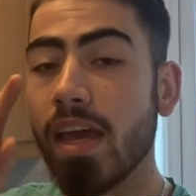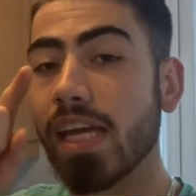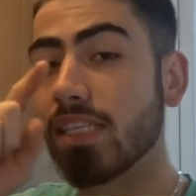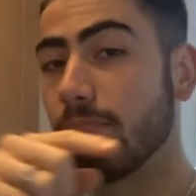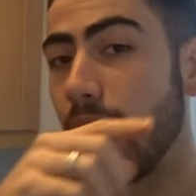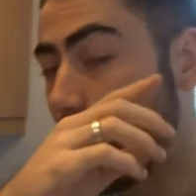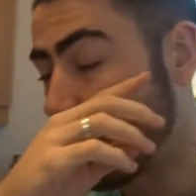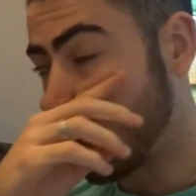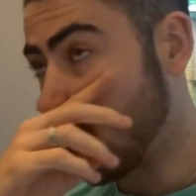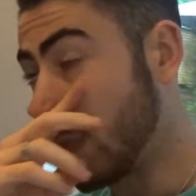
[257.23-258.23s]
It's
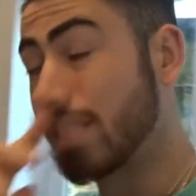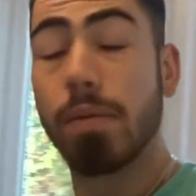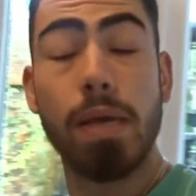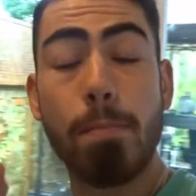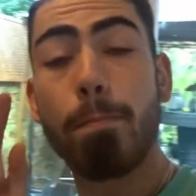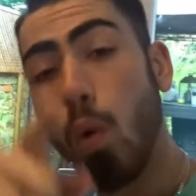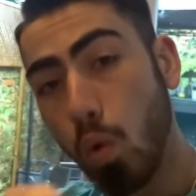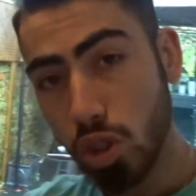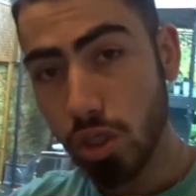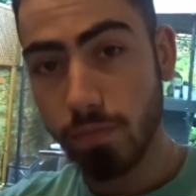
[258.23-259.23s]

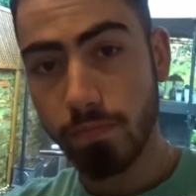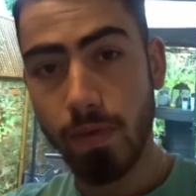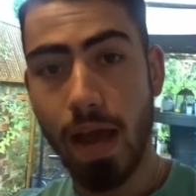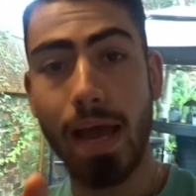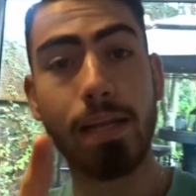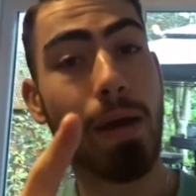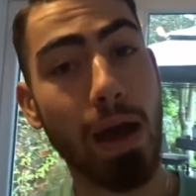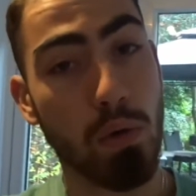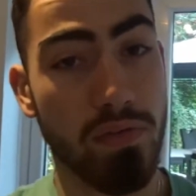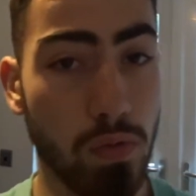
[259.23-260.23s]
important and
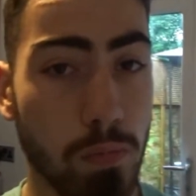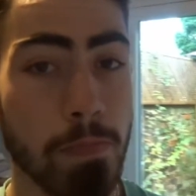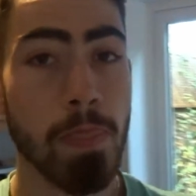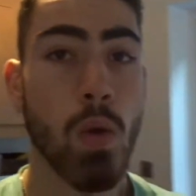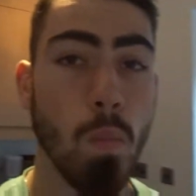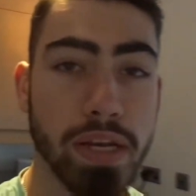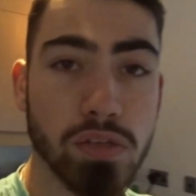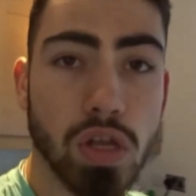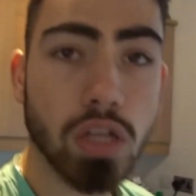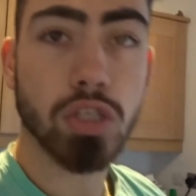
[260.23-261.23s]
powerful when you
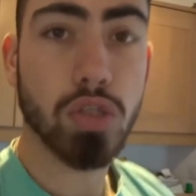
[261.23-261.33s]
start to